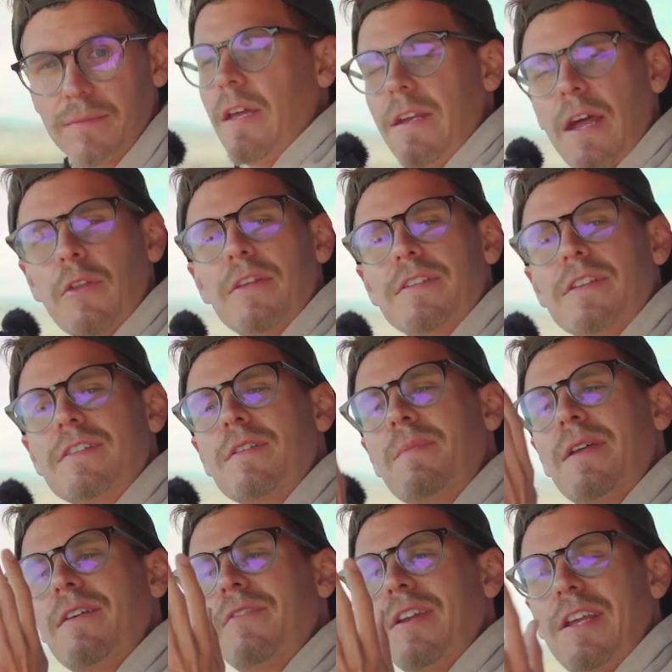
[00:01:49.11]
Now, this is a
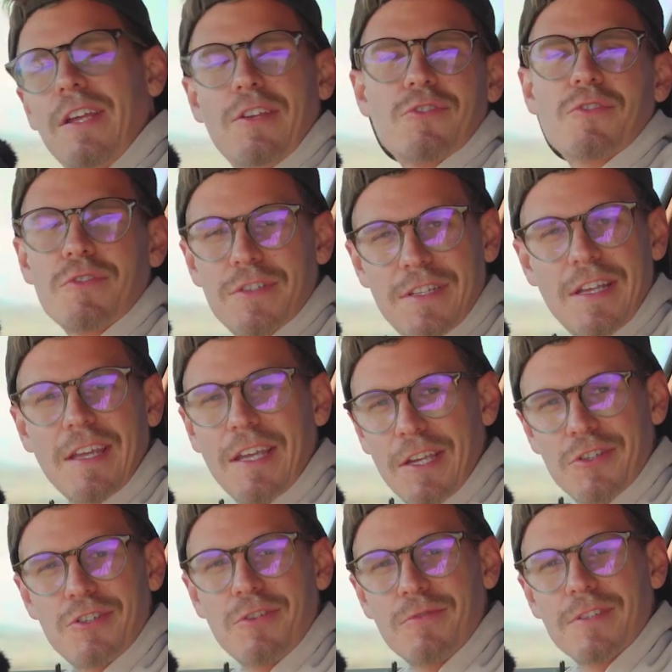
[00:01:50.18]
bit of an interesting
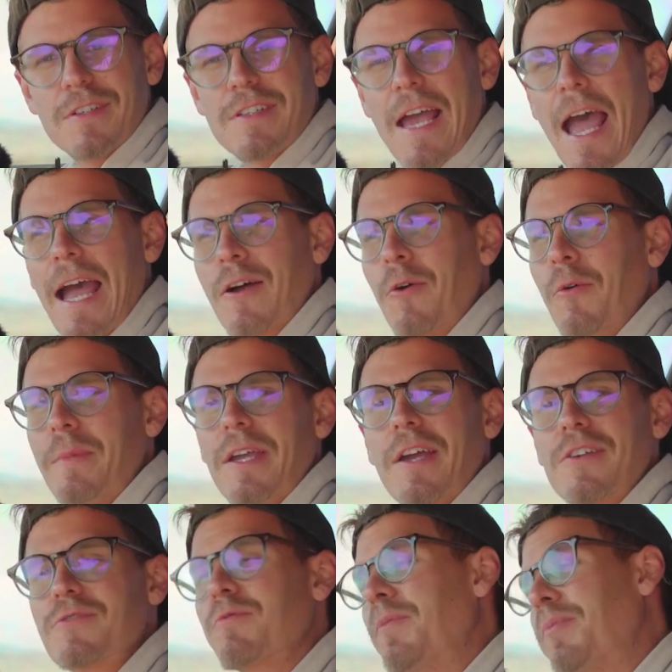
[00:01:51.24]
issue to tackle
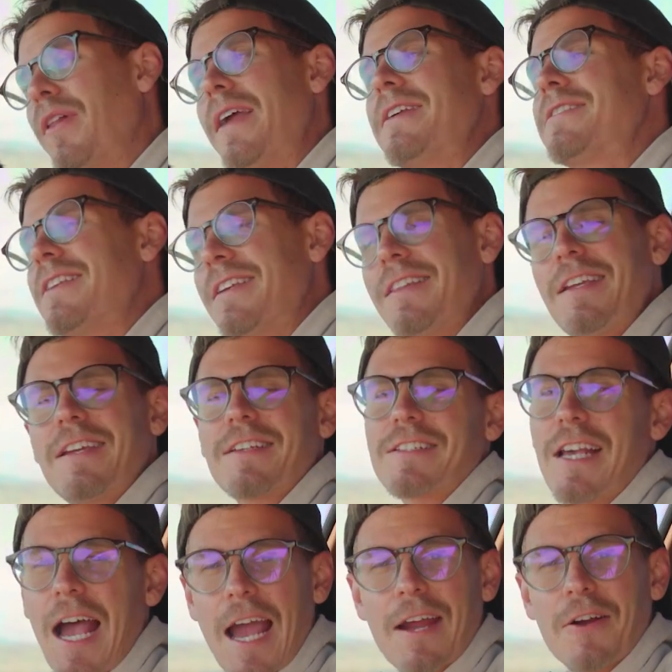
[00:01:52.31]
because replacing the
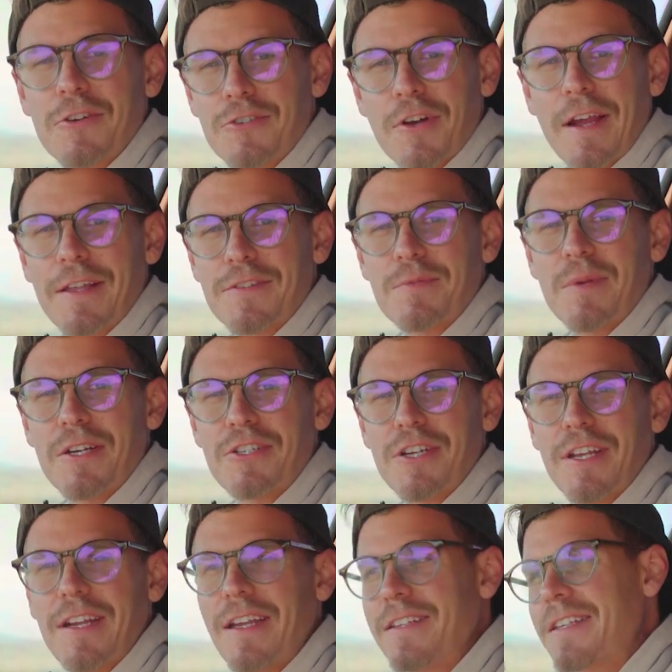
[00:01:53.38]
entire
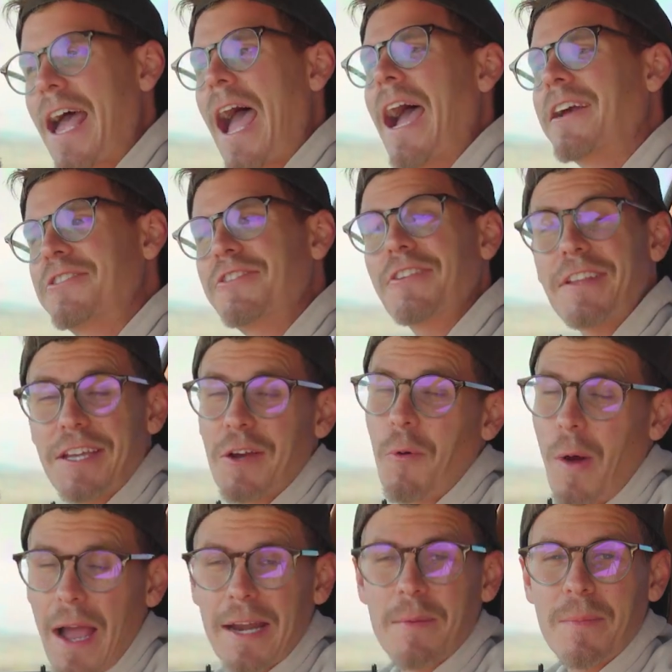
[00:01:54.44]
transmission is actually
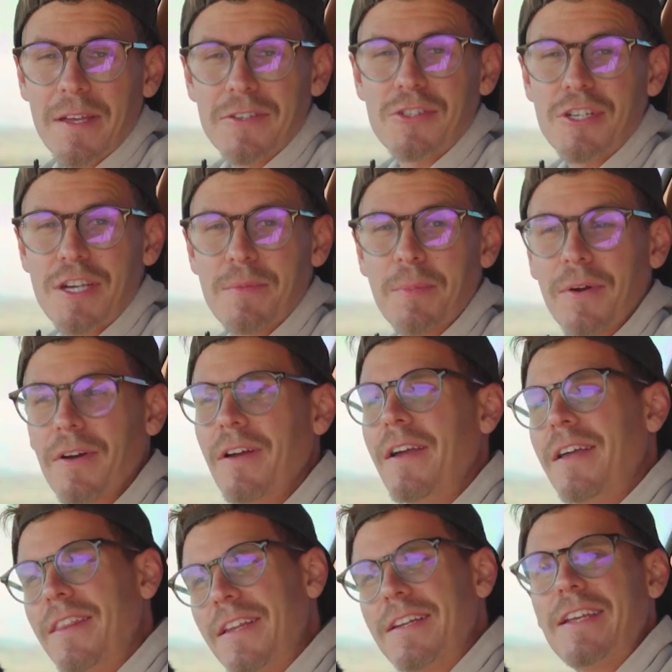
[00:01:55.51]
quite a bit cheaper
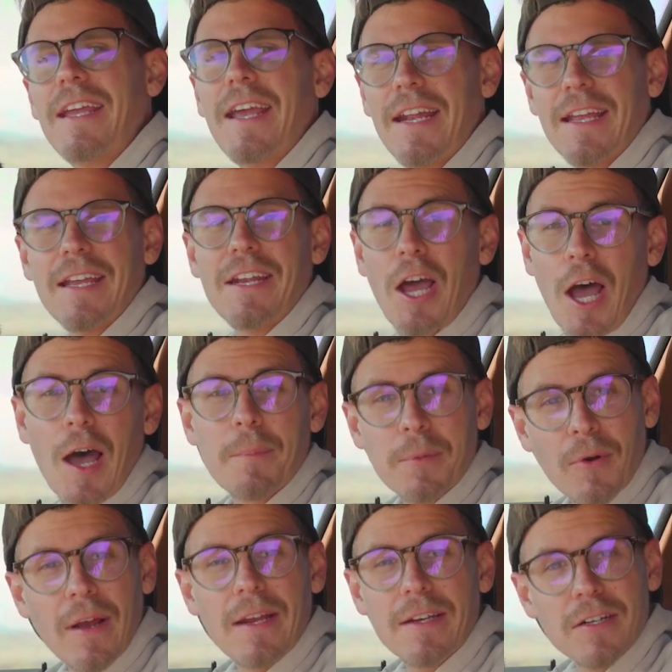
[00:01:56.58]
than getting an
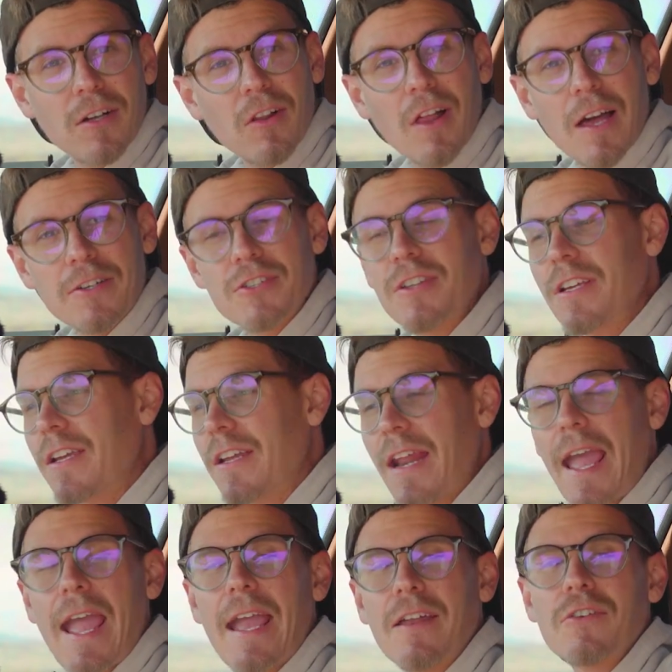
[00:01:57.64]
upgraded clutch that can
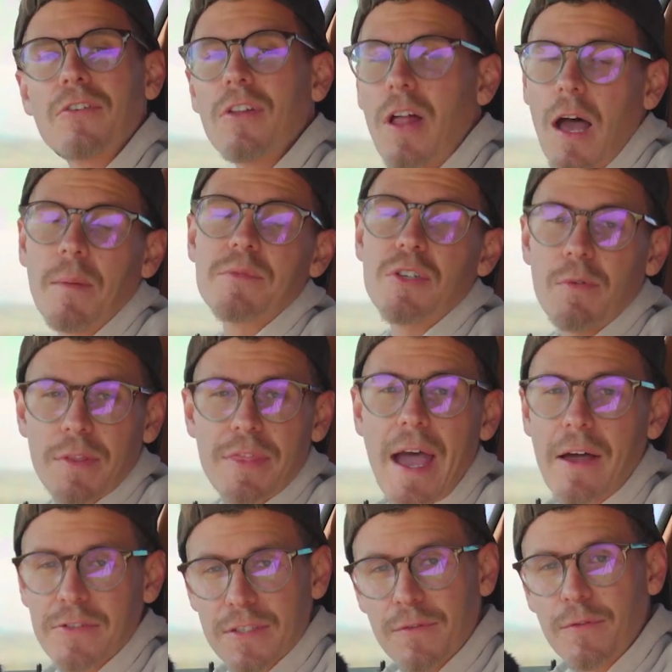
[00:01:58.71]
handle up to
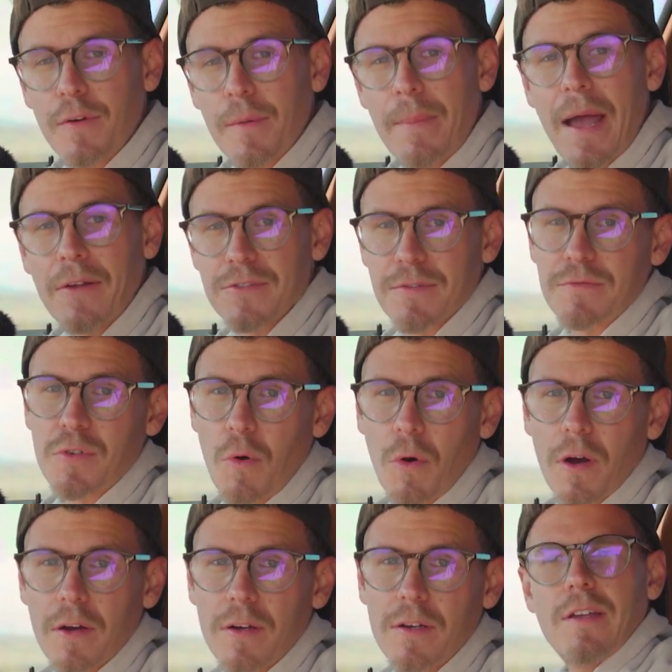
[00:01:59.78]
1,000 foot-pounds of
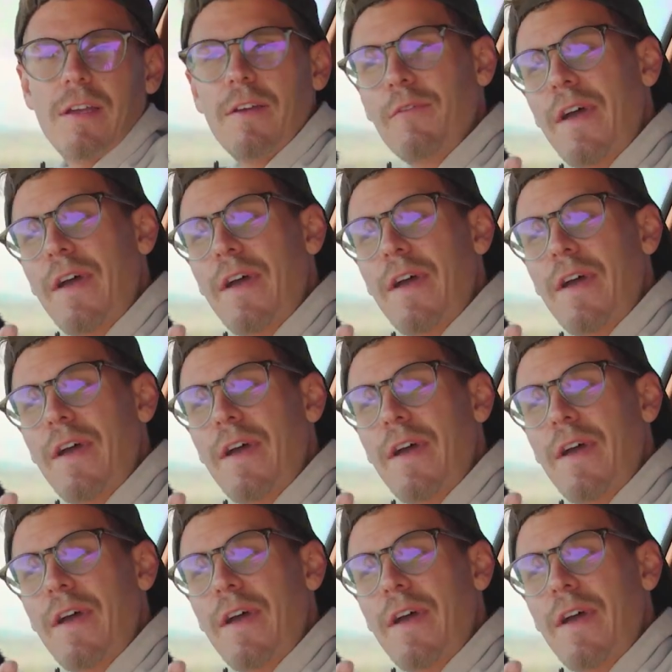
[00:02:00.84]
torque. In